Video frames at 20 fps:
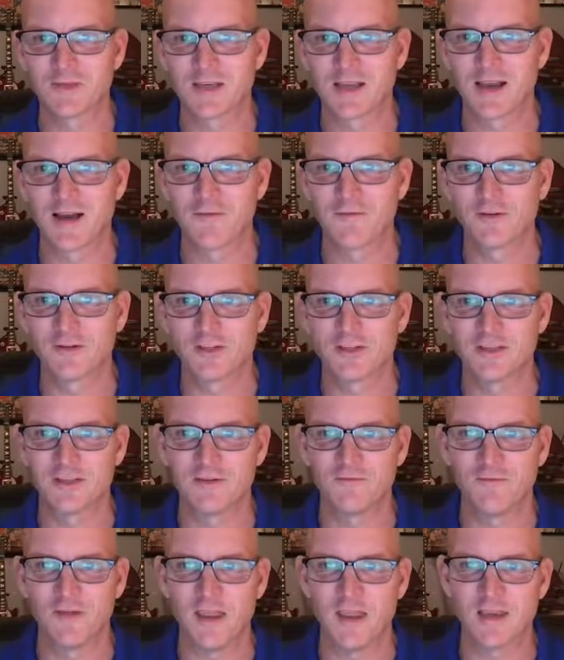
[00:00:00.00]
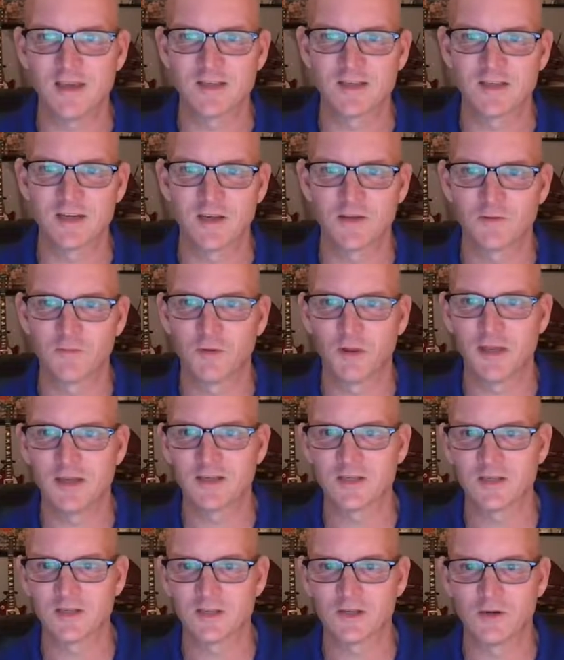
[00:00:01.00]
and conferences in Vegas and other
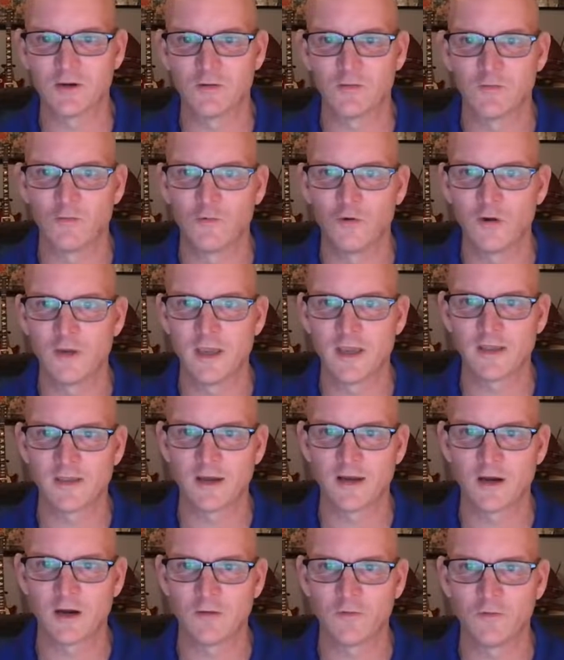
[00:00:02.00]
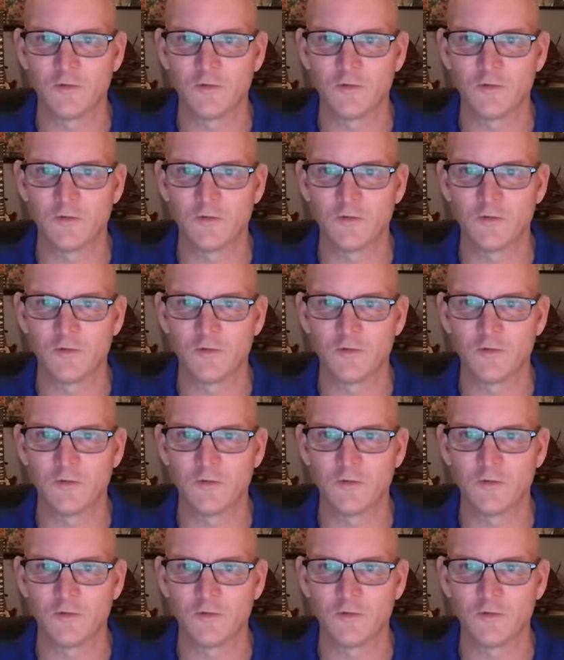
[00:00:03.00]
places. So we'll get there.